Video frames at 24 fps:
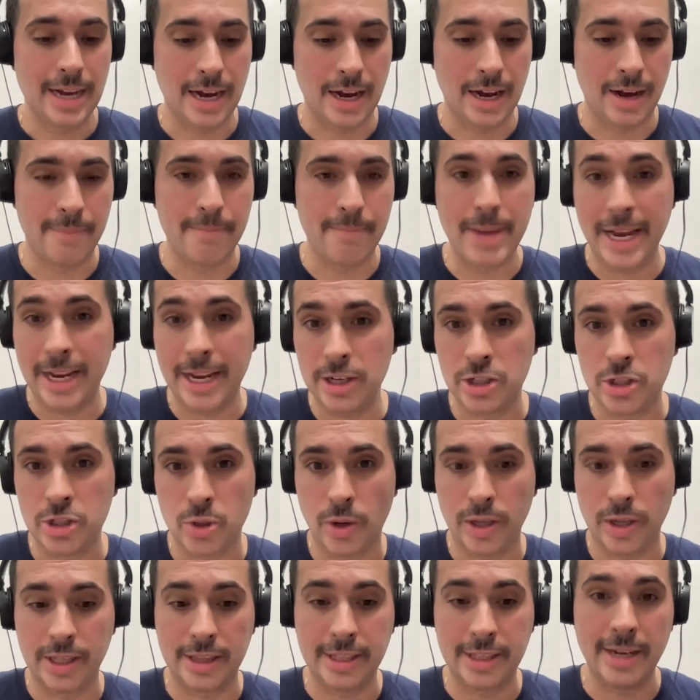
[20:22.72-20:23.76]
making
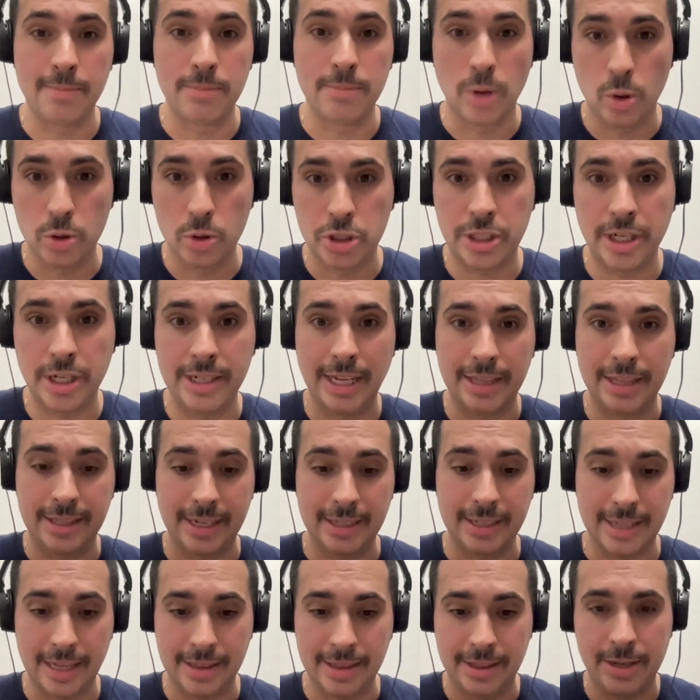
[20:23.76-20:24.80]
sure that the emotion, that
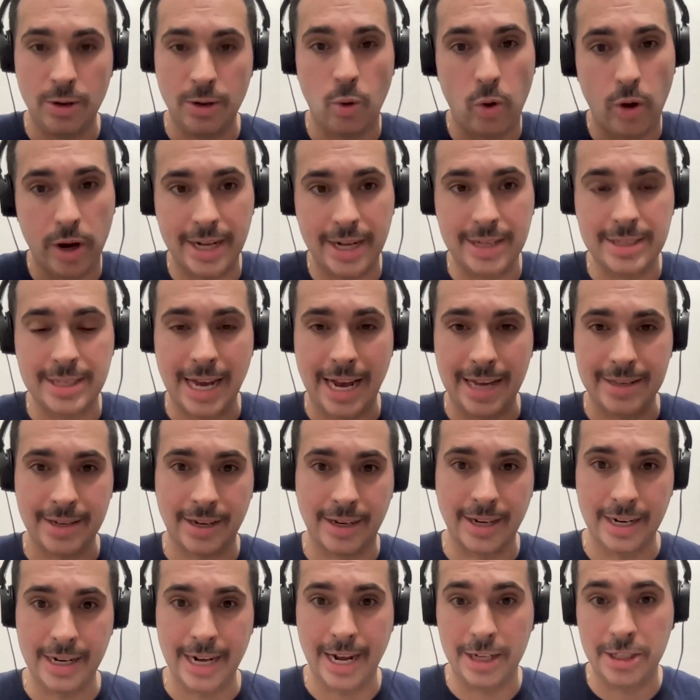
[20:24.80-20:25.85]
the audience has a
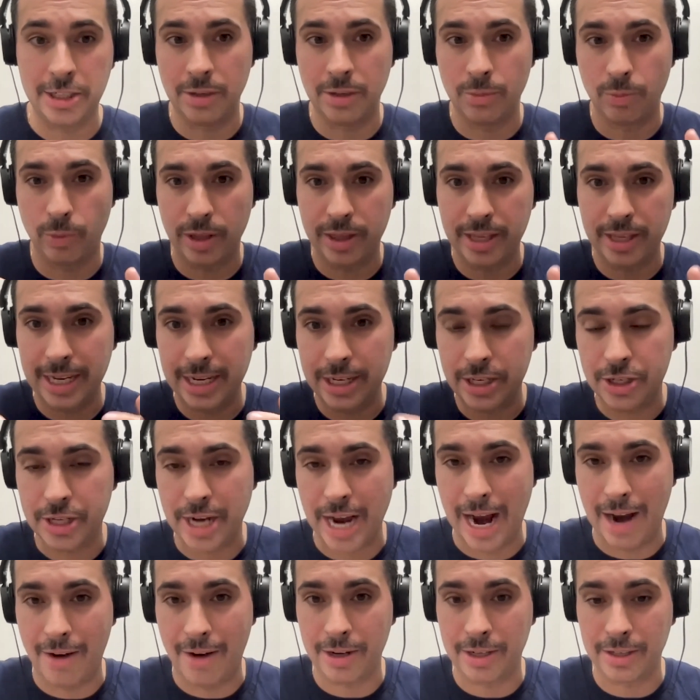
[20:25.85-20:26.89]
connection with each
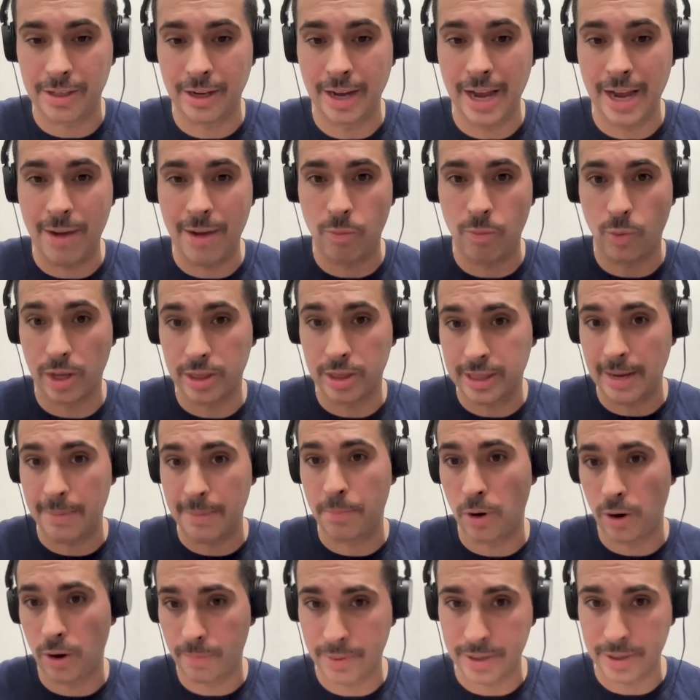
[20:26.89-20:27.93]
character and what their
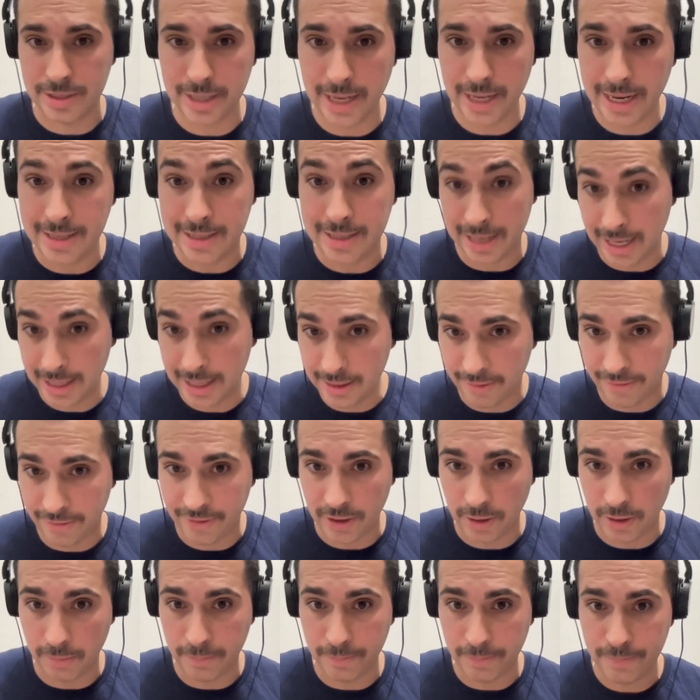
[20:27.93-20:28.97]
purpose is in the film.